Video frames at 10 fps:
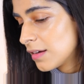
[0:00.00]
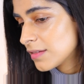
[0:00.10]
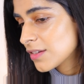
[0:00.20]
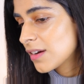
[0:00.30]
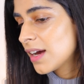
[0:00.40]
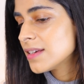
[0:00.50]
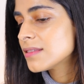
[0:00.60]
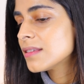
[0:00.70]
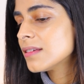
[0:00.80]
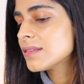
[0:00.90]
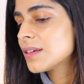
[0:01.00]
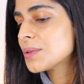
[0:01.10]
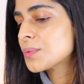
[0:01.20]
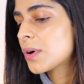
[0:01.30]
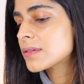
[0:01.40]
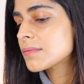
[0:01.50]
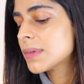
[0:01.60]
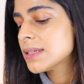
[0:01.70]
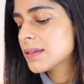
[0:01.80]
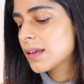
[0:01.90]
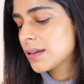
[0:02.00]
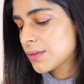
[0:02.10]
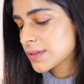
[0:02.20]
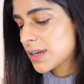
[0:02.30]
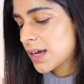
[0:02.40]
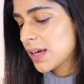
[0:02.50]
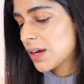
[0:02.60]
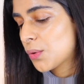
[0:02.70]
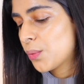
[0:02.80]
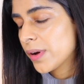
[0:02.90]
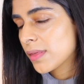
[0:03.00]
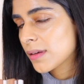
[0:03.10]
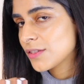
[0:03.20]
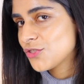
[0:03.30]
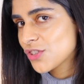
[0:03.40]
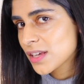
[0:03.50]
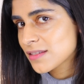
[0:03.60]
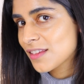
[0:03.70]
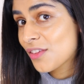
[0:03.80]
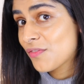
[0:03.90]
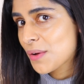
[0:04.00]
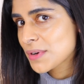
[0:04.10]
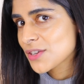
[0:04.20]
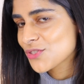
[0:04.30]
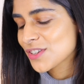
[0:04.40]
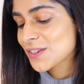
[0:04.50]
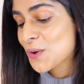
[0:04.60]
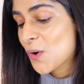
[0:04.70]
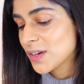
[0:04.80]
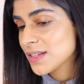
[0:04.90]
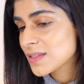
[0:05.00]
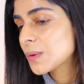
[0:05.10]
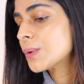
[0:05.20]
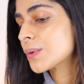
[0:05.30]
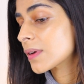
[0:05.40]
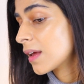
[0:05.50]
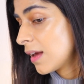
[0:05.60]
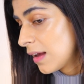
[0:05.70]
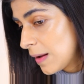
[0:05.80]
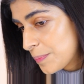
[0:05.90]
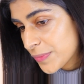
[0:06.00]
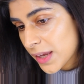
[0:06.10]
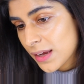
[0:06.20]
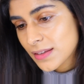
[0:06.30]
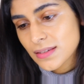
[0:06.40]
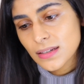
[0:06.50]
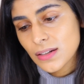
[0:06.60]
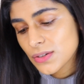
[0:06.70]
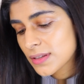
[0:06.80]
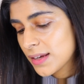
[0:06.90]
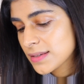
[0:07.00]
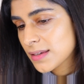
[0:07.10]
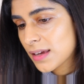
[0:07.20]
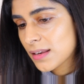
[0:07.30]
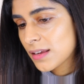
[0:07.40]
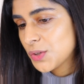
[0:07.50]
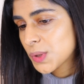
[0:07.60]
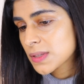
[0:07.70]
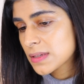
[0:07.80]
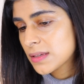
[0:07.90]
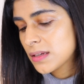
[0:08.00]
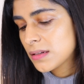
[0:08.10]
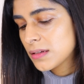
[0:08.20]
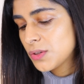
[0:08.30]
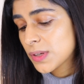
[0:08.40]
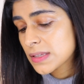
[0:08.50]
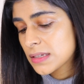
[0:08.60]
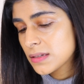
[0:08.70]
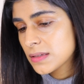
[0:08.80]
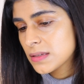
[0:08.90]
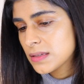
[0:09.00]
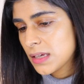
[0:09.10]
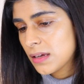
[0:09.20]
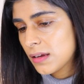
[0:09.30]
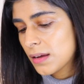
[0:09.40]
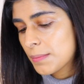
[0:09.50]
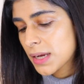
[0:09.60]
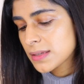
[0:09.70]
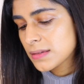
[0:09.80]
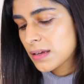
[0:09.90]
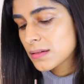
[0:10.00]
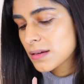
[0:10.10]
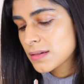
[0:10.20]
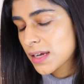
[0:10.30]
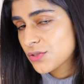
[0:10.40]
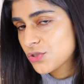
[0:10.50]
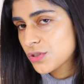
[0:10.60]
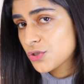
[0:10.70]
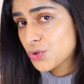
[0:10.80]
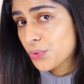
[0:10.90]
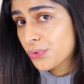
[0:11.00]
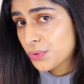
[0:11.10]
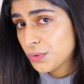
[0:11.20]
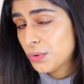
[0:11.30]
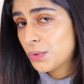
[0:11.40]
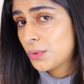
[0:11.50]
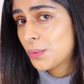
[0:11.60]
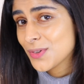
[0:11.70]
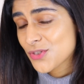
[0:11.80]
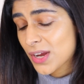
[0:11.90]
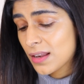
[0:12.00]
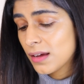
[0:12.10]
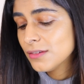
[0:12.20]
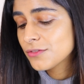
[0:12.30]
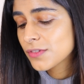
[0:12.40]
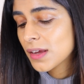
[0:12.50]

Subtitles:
So guys, this is what my skin looks like with just the foundation on its own. It still looks like skin. You can still see my skin texture show through, which I love.